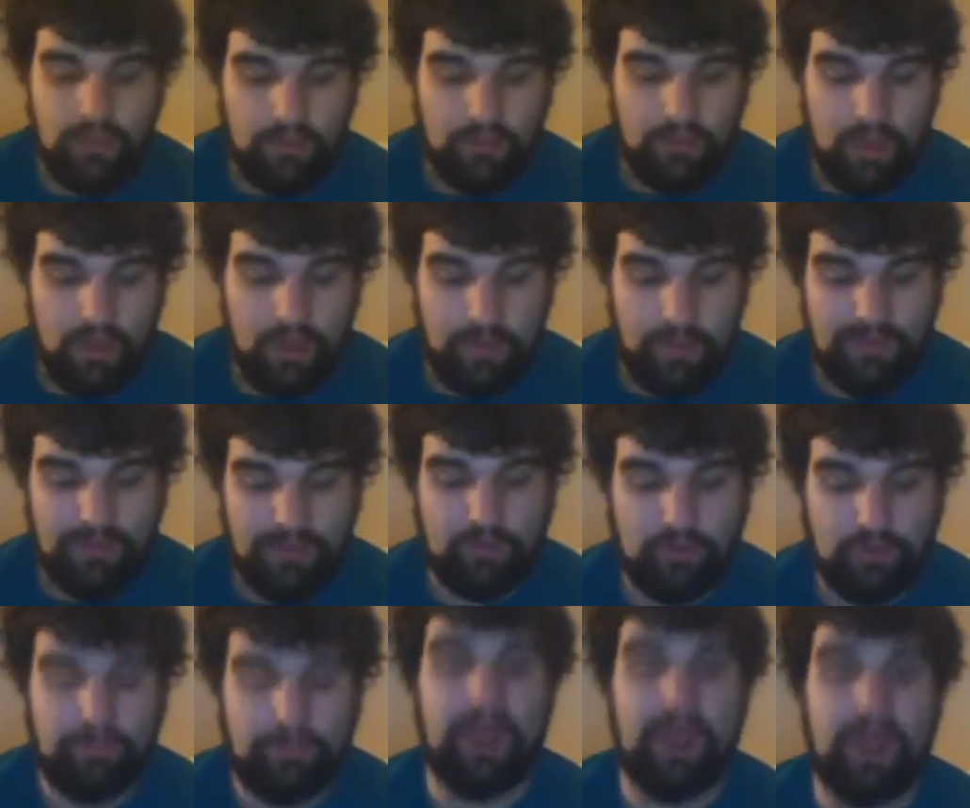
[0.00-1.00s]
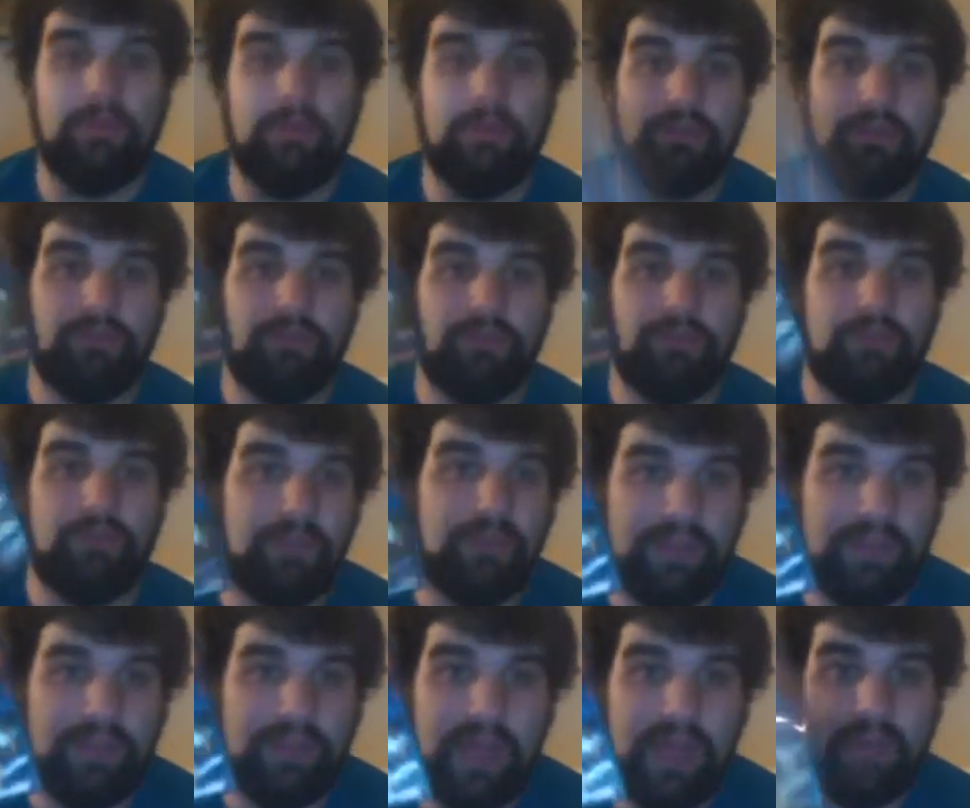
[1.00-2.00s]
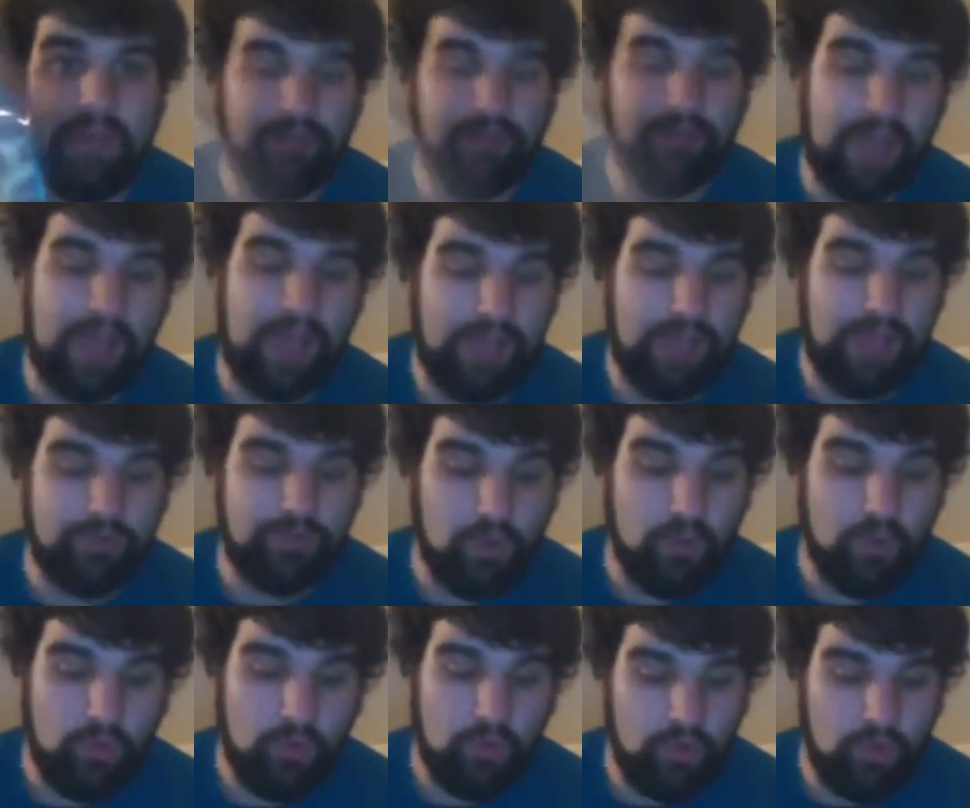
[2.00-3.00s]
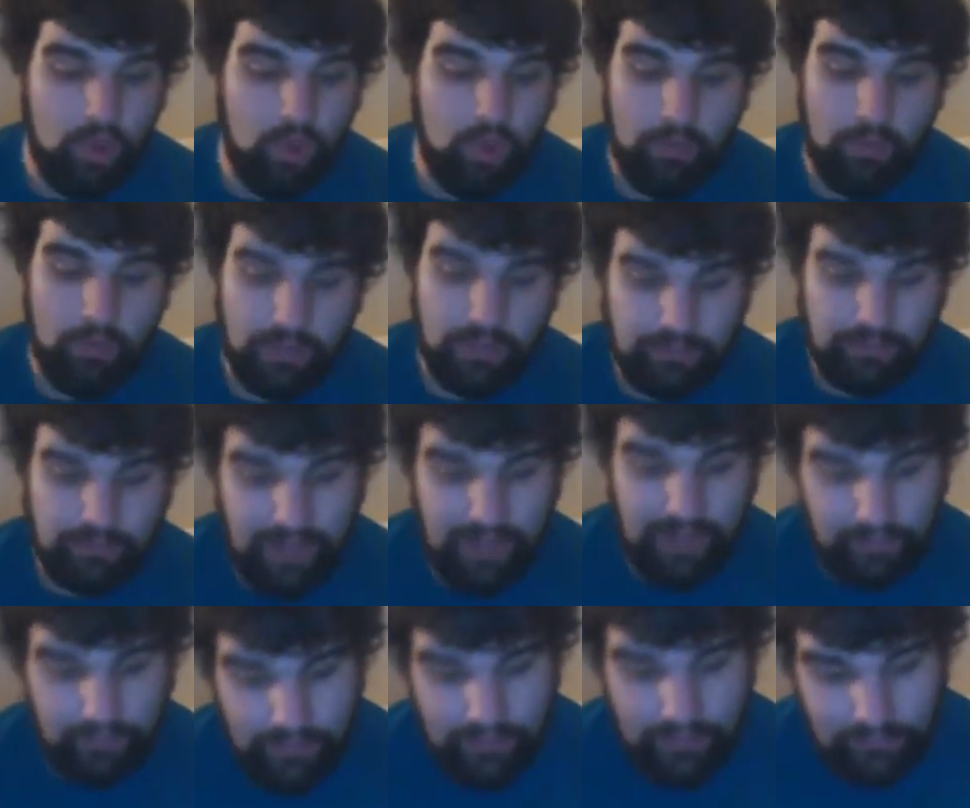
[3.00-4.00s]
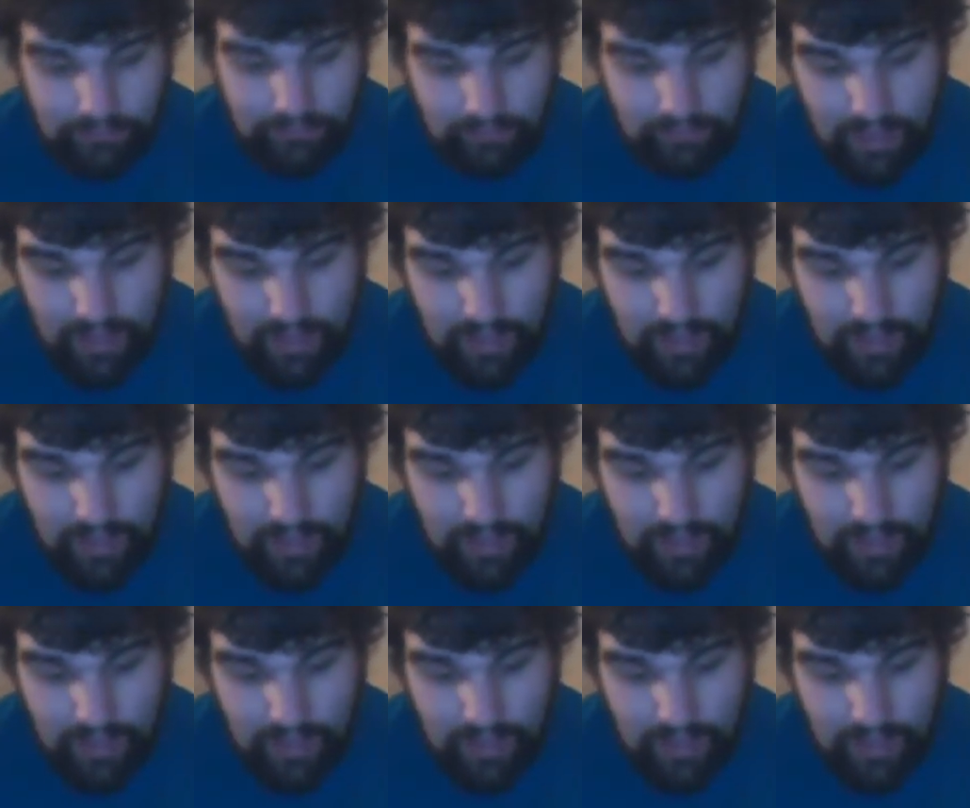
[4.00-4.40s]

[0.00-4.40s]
Metroid Prime Hunters for the DS. I don't know much about this.